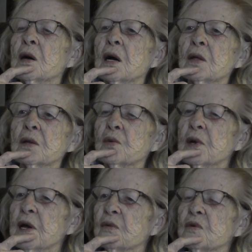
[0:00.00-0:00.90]
I think
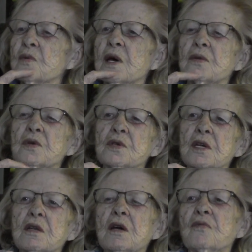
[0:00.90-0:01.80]
we have a rather
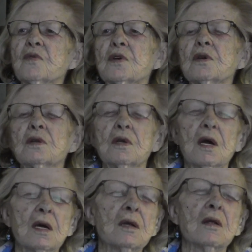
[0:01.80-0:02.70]
significant
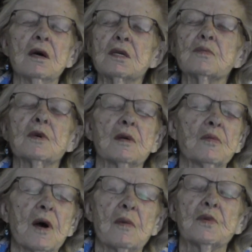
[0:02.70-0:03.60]
gay and
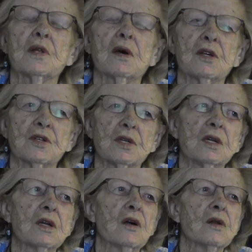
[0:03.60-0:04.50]
lesbian
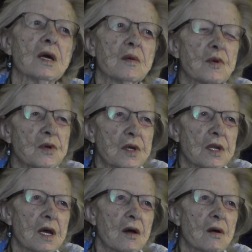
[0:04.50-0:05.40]
population in our neighborhood
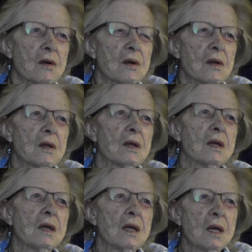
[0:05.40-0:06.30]

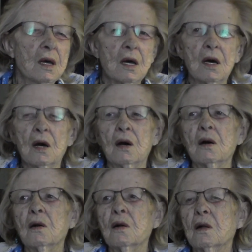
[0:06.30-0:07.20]

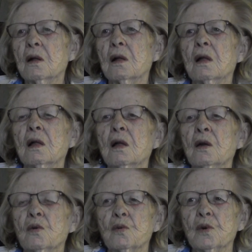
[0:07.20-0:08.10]
now,
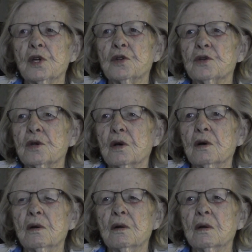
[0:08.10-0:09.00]
which
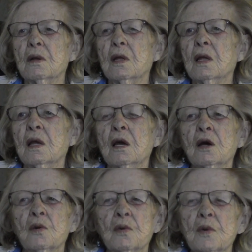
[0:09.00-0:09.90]

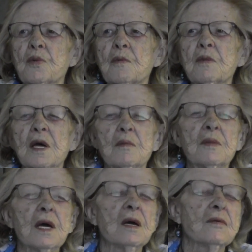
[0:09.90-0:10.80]
we
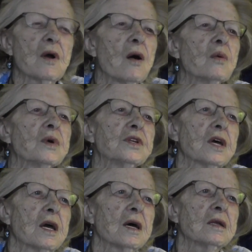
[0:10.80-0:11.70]
may have always
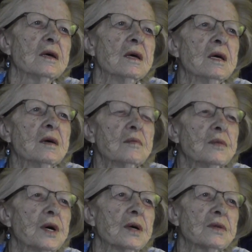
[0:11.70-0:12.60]
had,
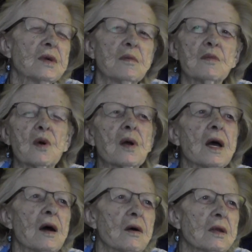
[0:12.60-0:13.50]
but they're more
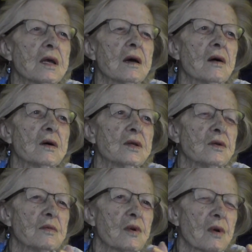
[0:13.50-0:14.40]
out now and
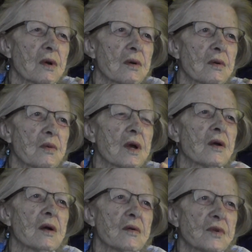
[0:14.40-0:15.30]
you're more
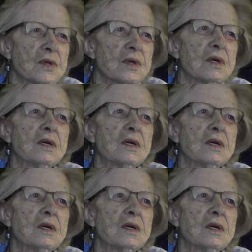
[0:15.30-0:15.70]
aware of it.